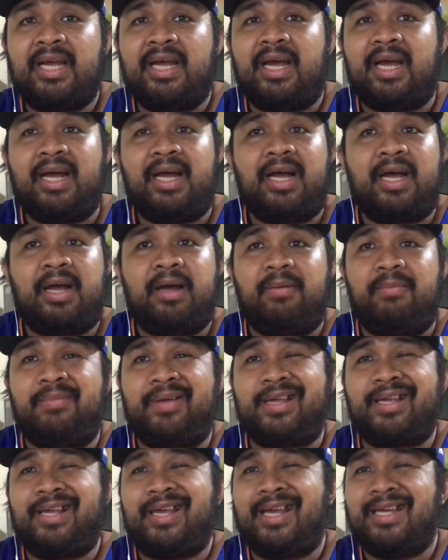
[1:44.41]

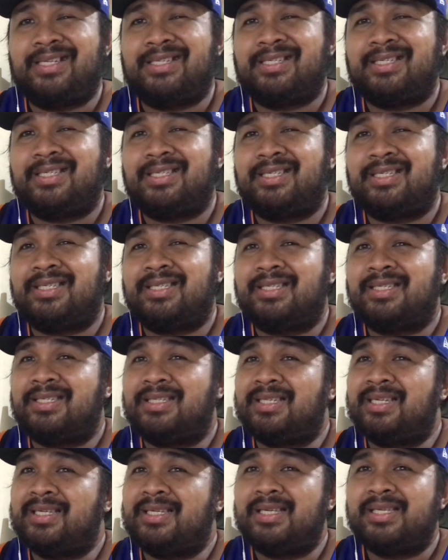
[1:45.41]
I guess
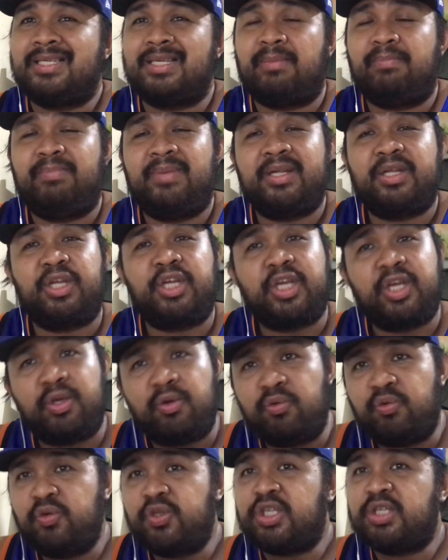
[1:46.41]
this is a bit
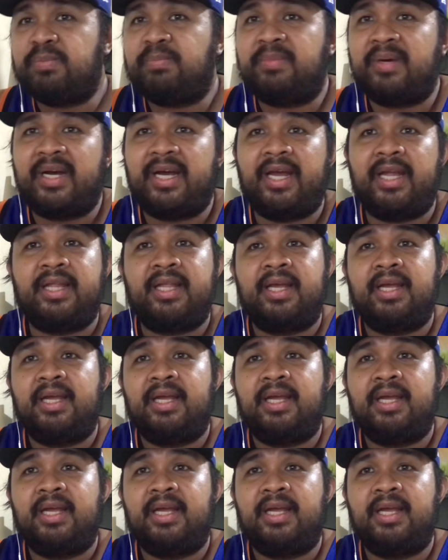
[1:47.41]
huge, but